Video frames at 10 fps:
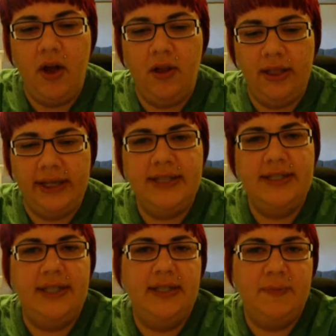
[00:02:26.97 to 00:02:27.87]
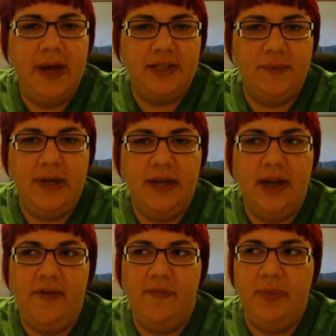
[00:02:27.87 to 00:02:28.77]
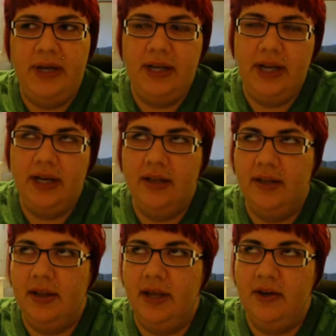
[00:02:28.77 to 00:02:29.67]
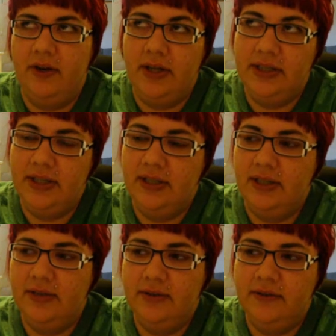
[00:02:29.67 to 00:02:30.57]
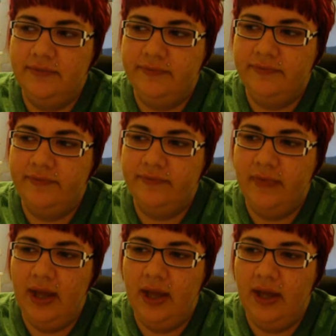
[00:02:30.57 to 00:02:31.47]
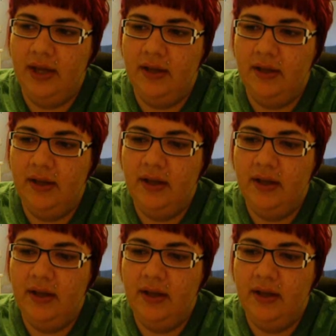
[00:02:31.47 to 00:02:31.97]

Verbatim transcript: like I said, this past week I've been eating like crazy, and